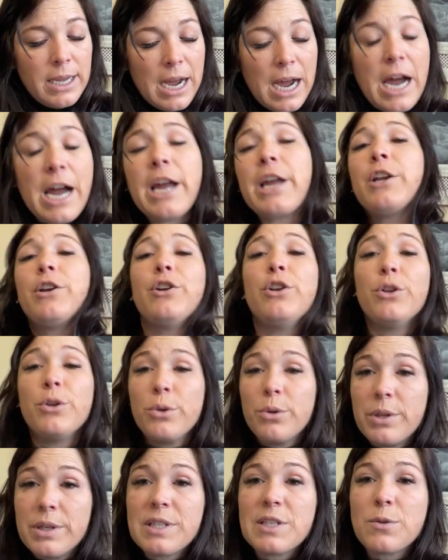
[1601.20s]
I
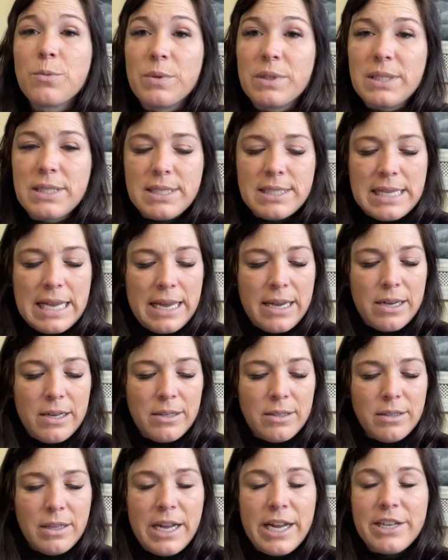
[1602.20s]
knew this would
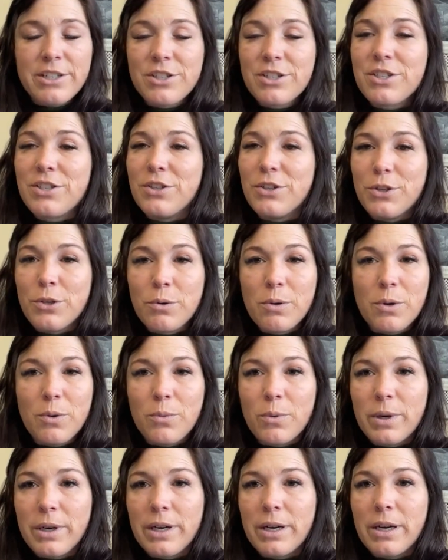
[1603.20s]
sell. I just knew it
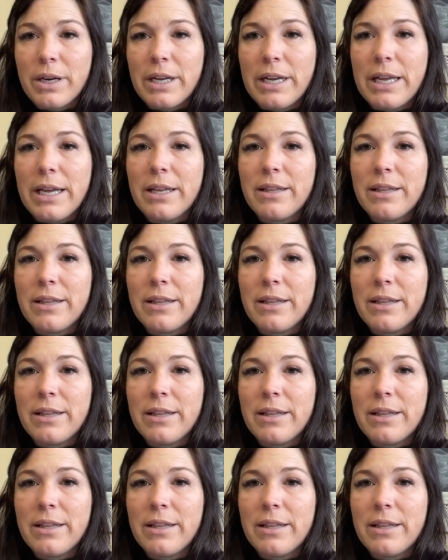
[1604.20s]
would.